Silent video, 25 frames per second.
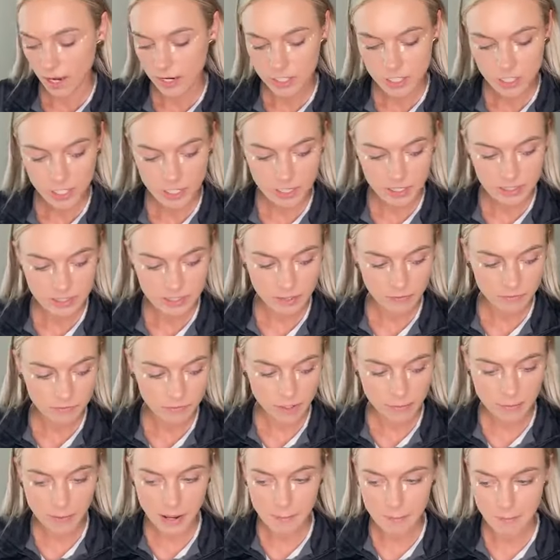I should get some
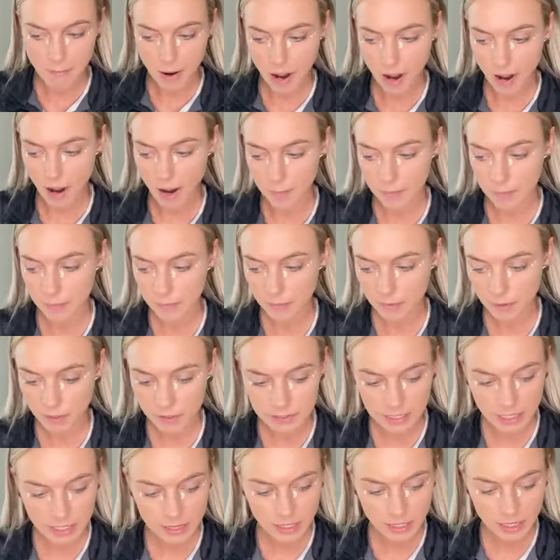for my mom,
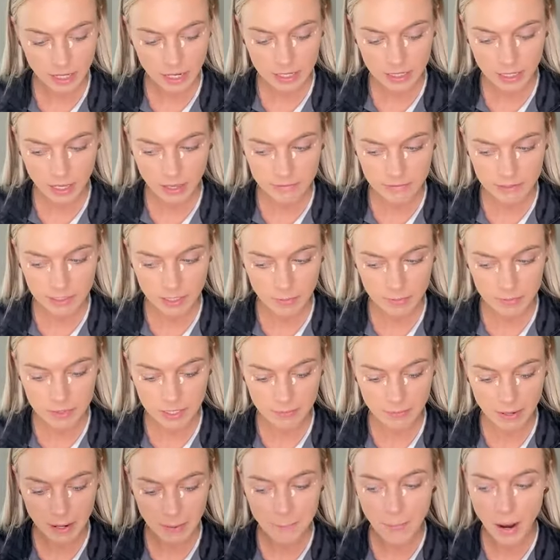because I think I gave some
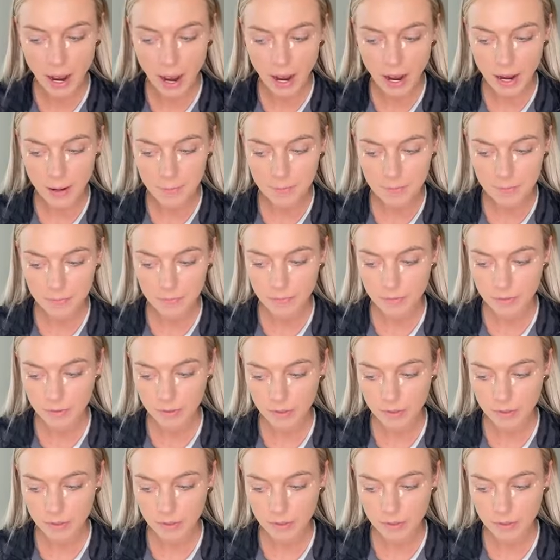to my mom